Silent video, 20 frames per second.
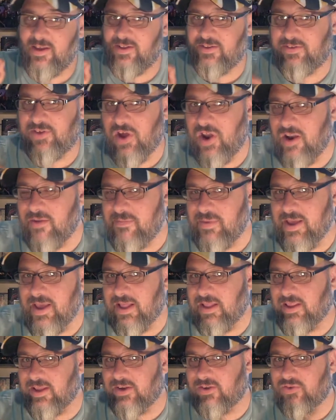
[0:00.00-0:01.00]
going to be a
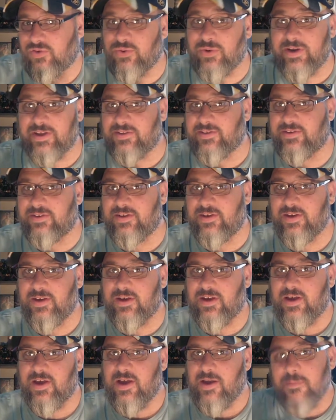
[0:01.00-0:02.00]
little twist
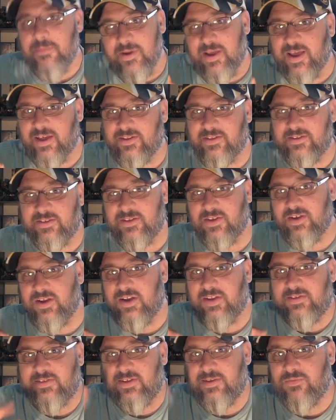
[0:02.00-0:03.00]
because it's going to
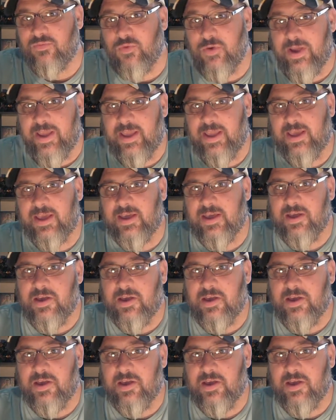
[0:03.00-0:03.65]
seem weak.